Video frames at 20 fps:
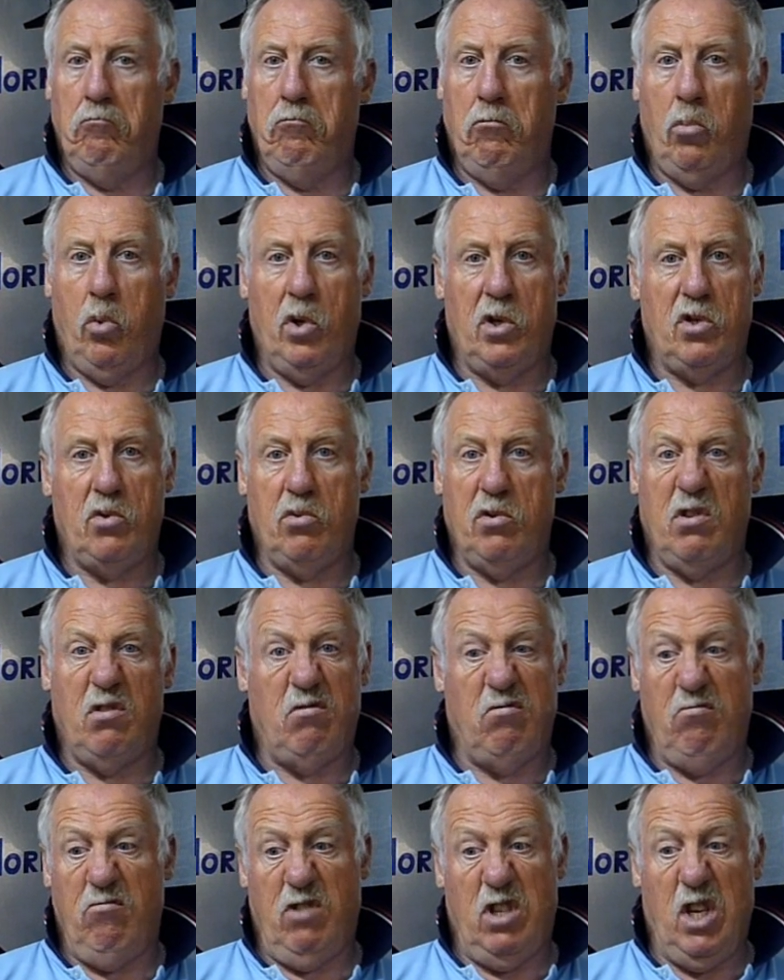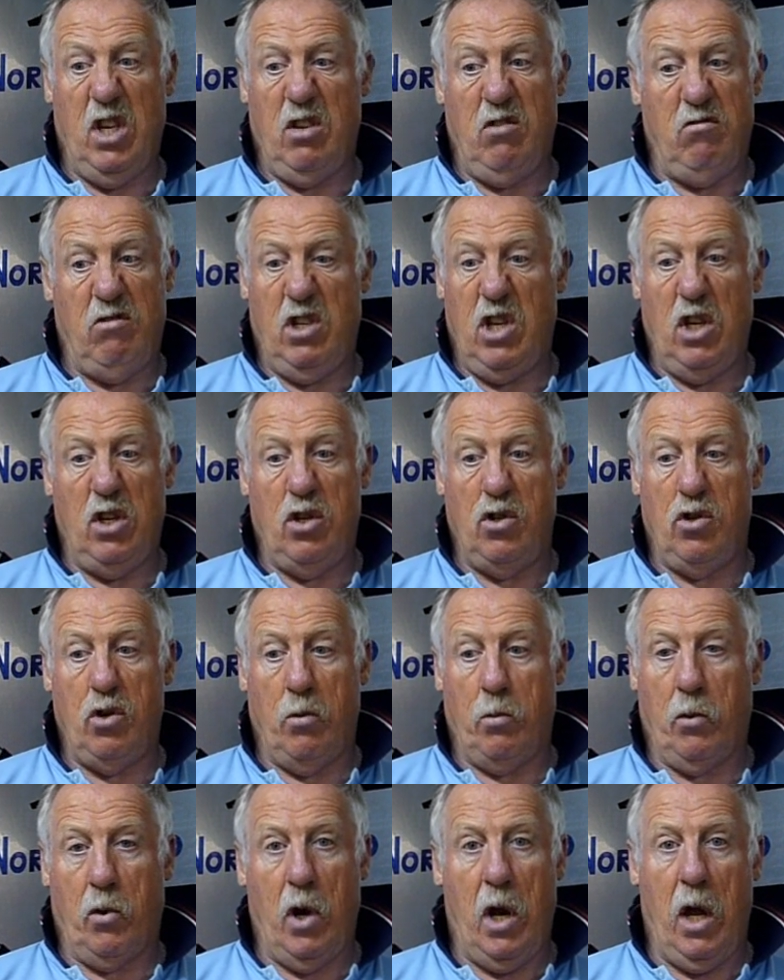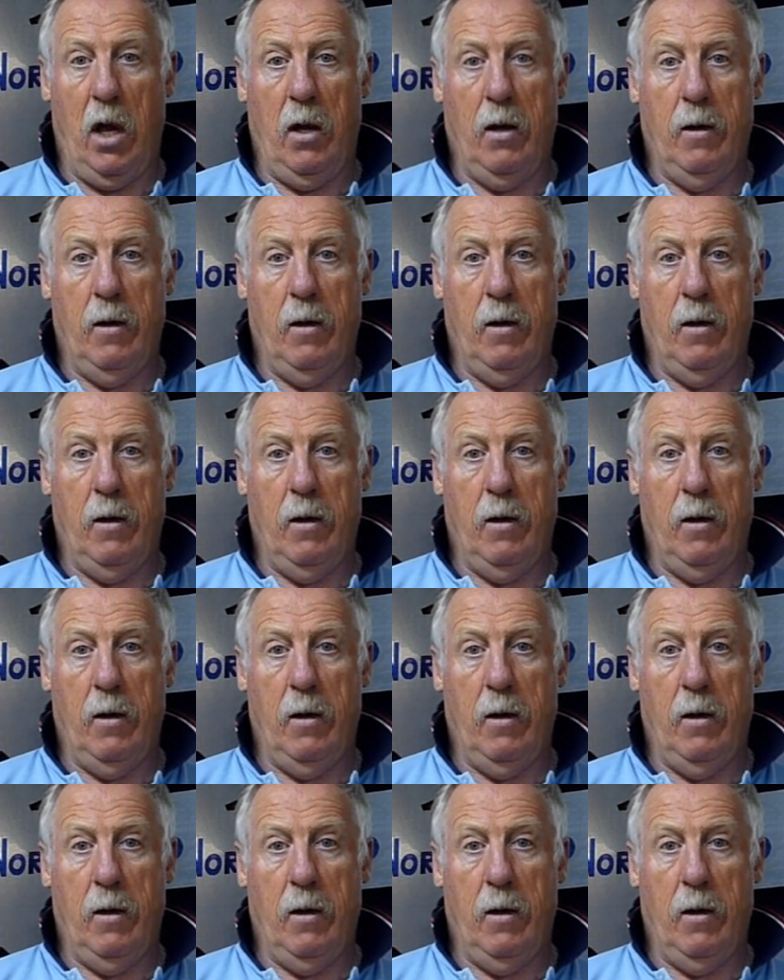which did the job great.